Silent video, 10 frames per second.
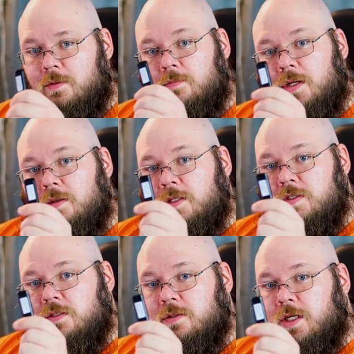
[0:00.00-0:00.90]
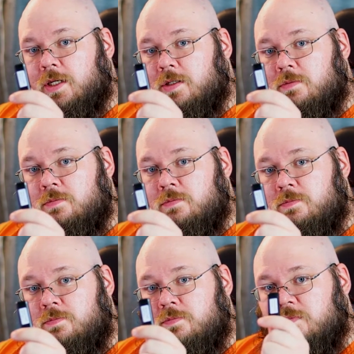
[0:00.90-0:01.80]
I plug this little guy in.
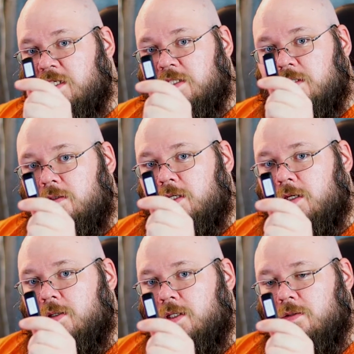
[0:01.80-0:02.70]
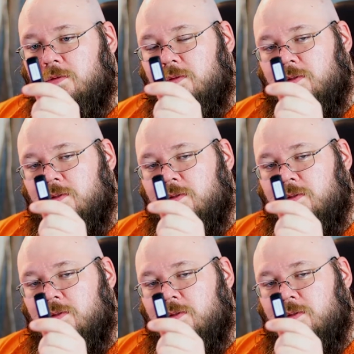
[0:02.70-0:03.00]
This little guy right here.